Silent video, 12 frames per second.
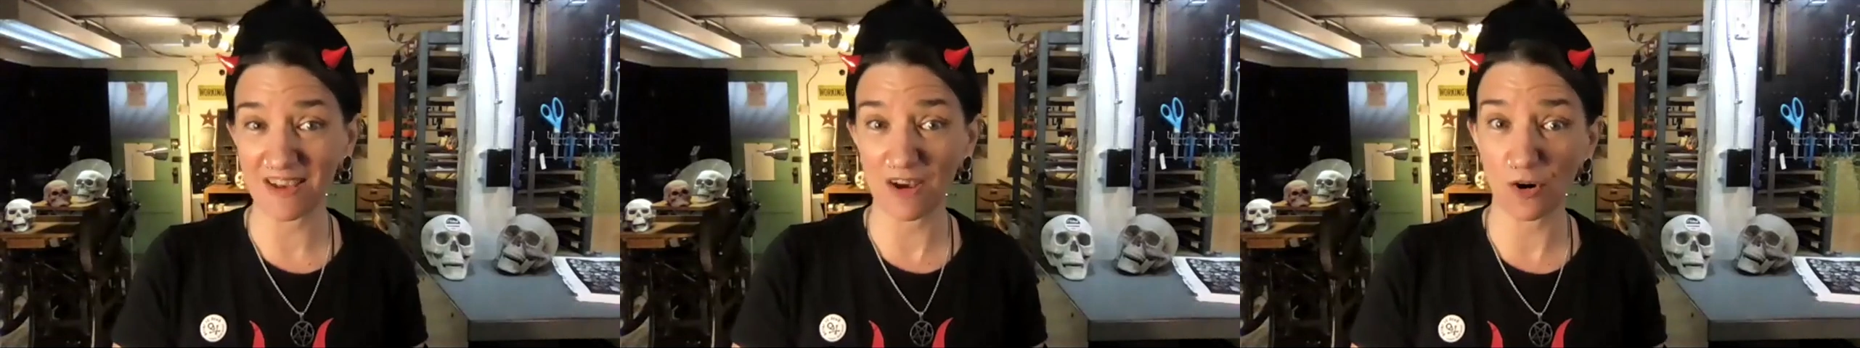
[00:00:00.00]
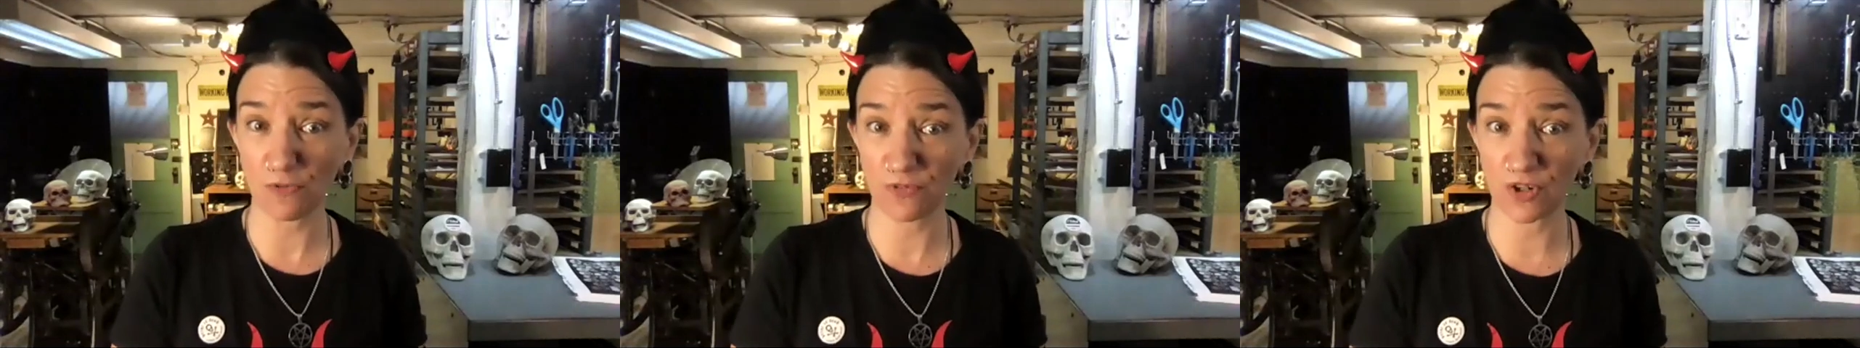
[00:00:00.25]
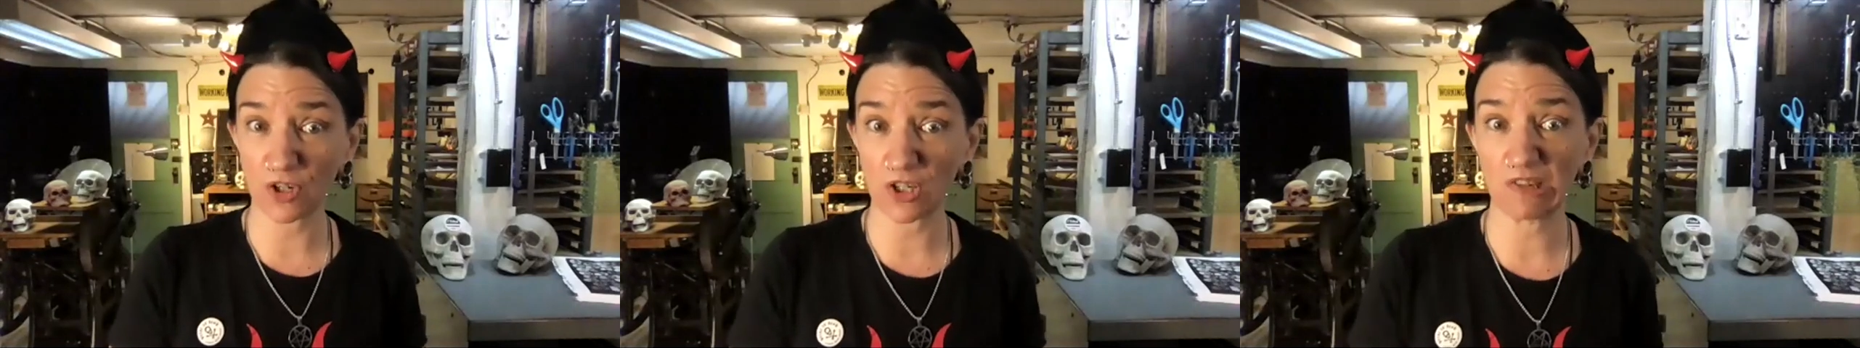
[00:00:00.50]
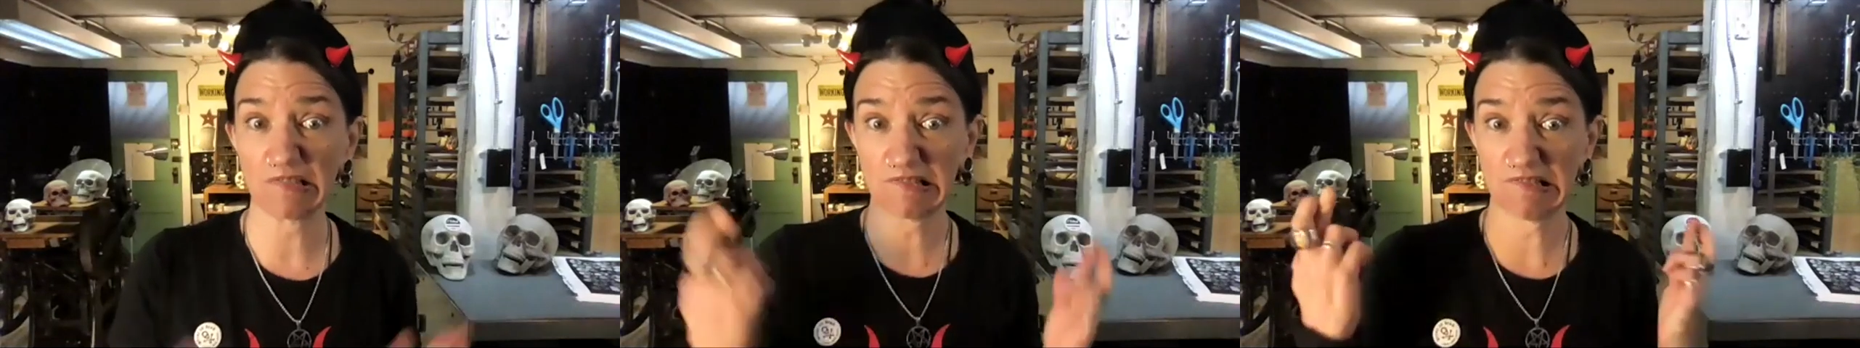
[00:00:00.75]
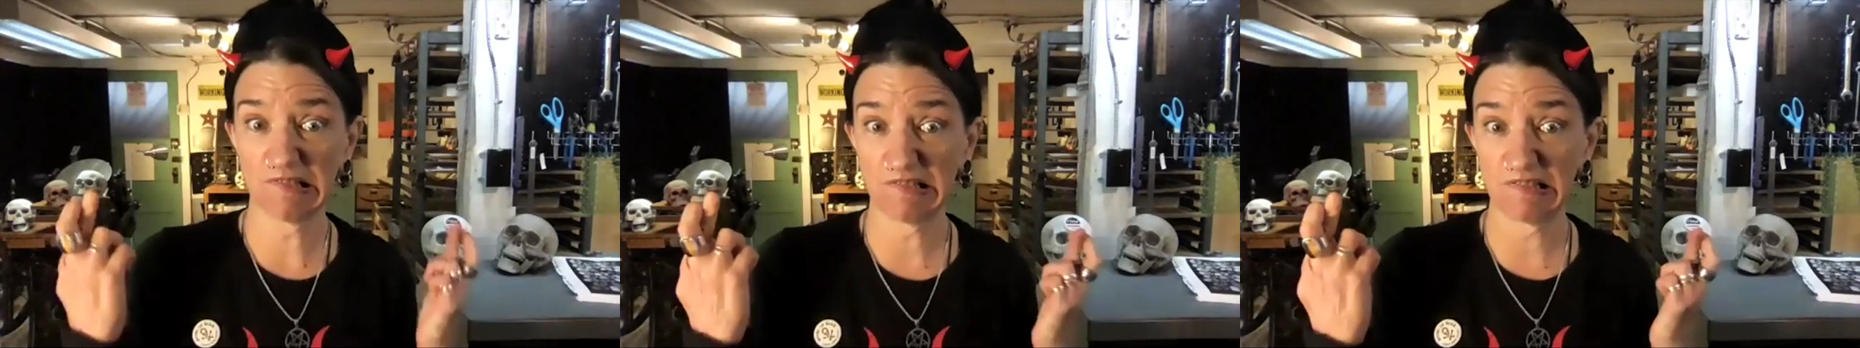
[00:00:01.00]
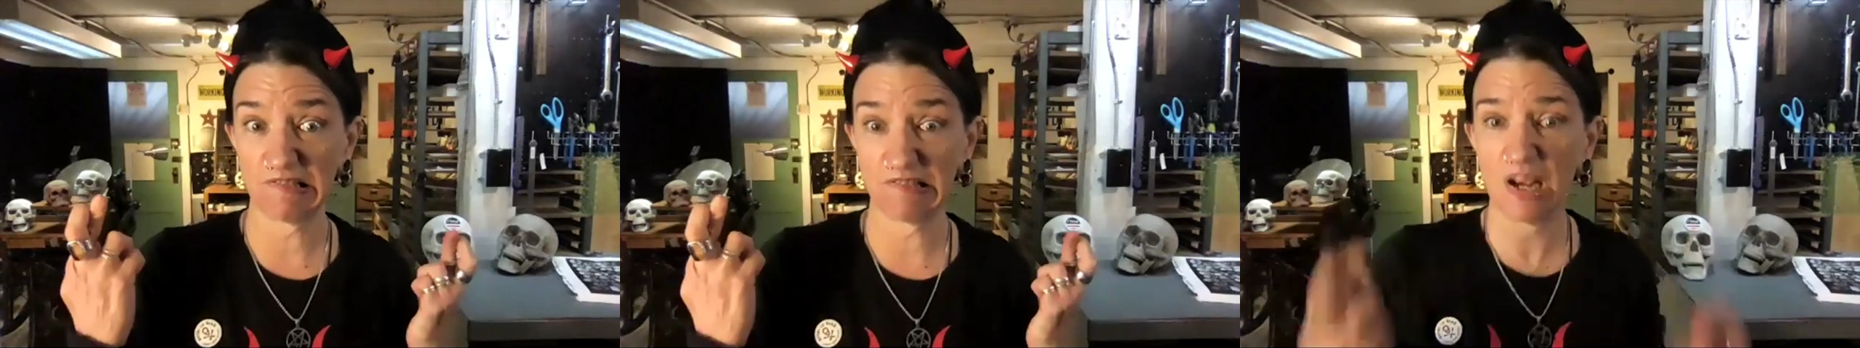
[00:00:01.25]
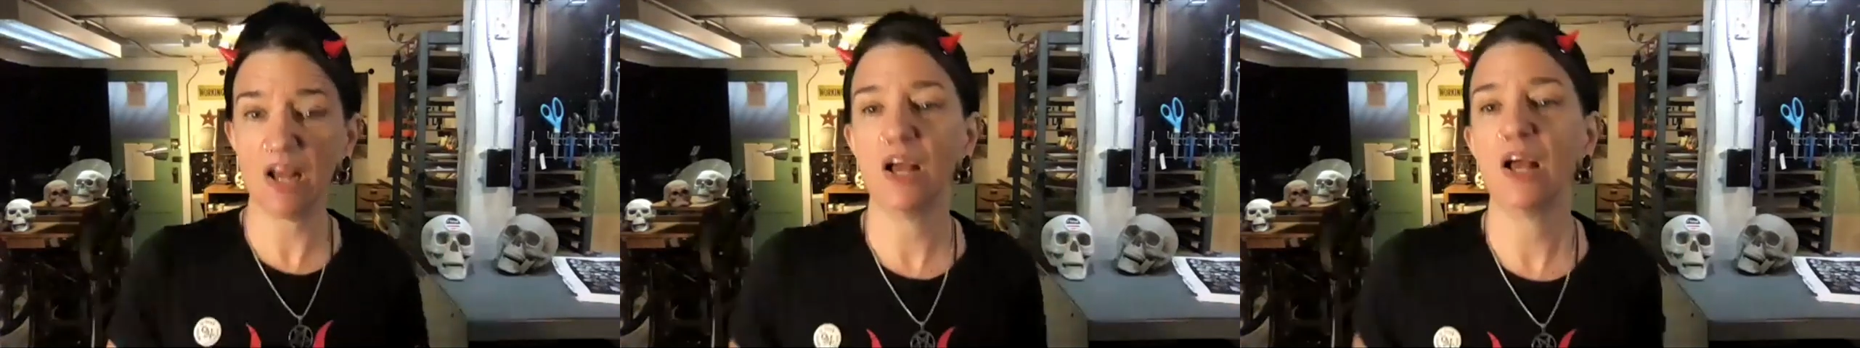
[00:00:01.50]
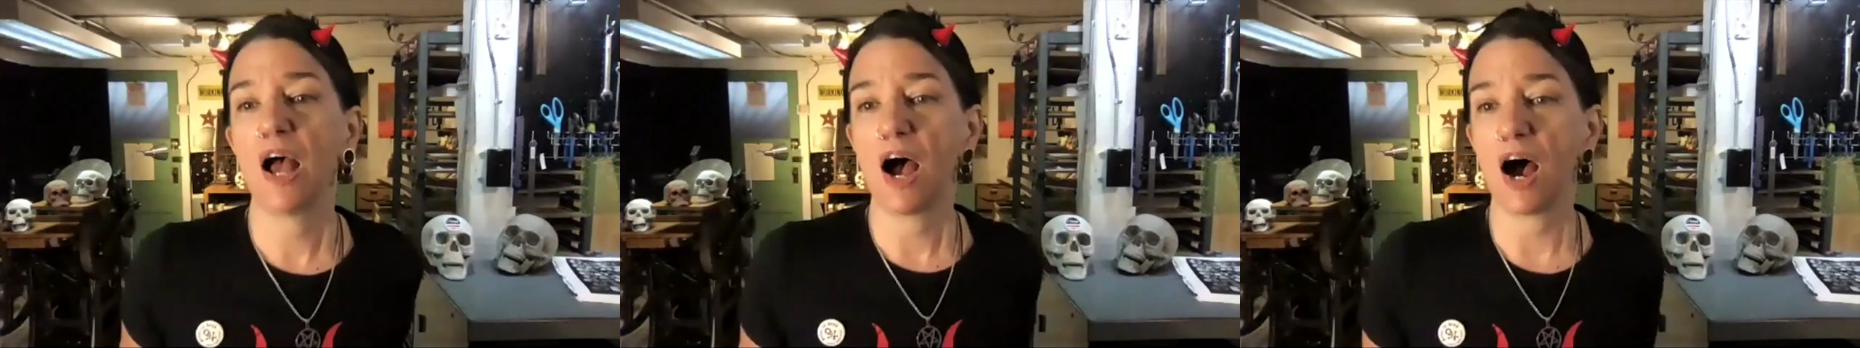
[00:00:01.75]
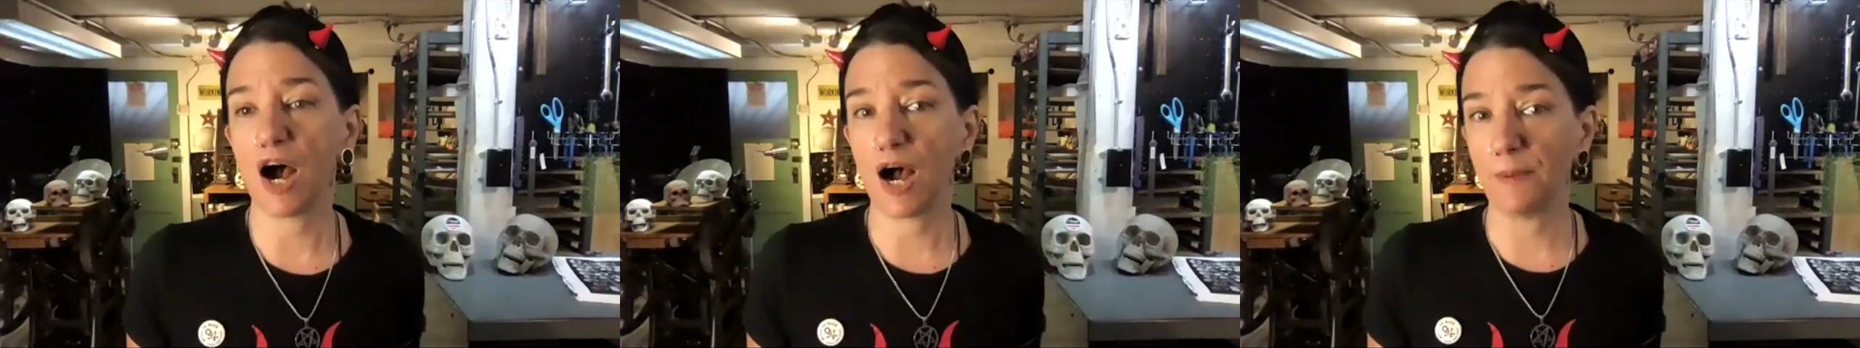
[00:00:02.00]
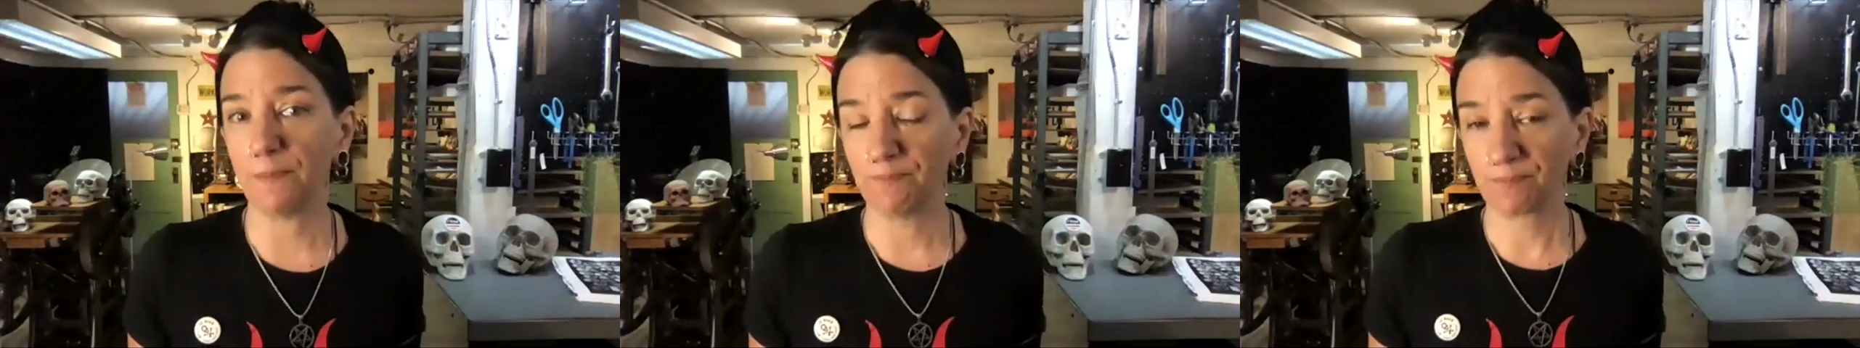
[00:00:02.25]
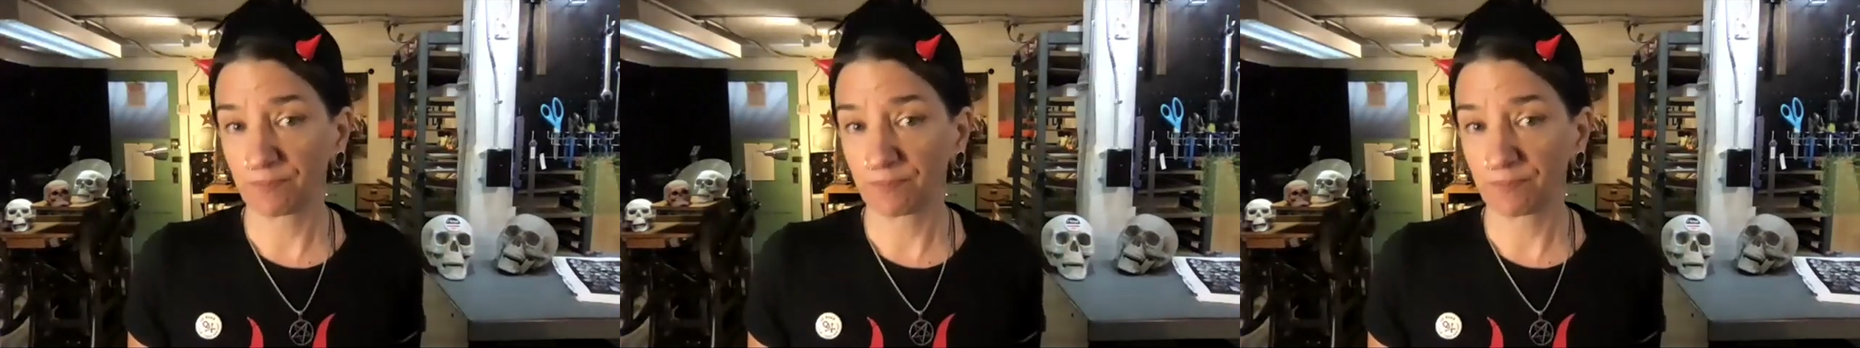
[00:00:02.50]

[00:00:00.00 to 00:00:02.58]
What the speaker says: over, I